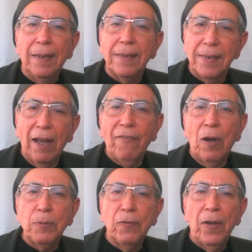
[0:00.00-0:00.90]

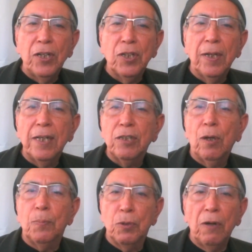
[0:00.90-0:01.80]
Self-observation is
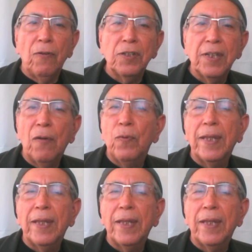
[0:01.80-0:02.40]
to observe ourselves